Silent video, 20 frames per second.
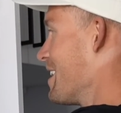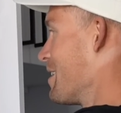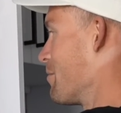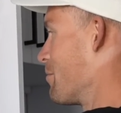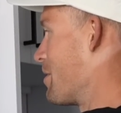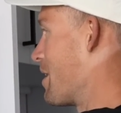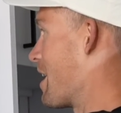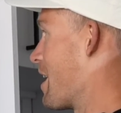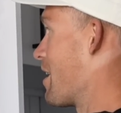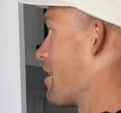
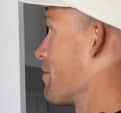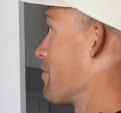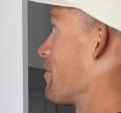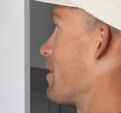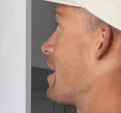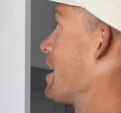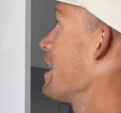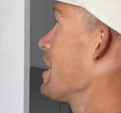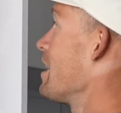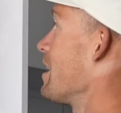We have
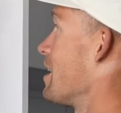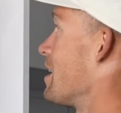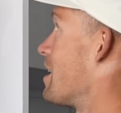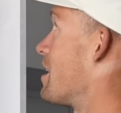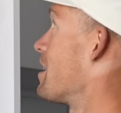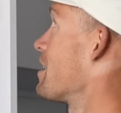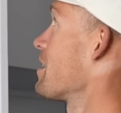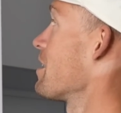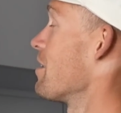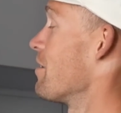a
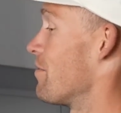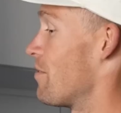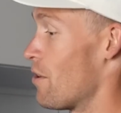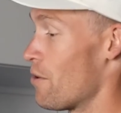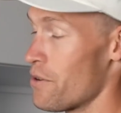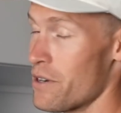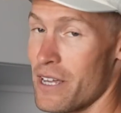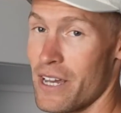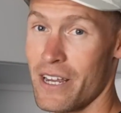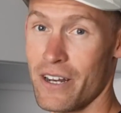lot of
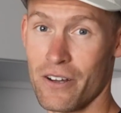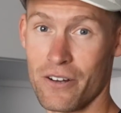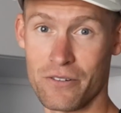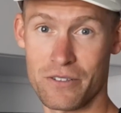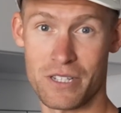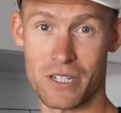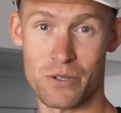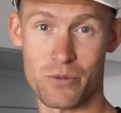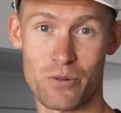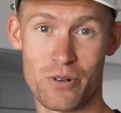overnight
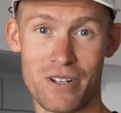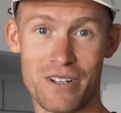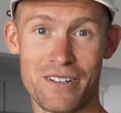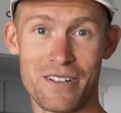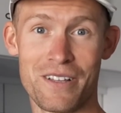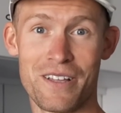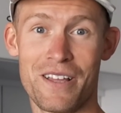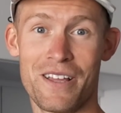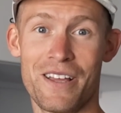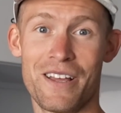oats as
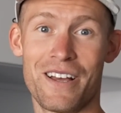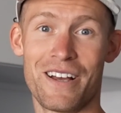well.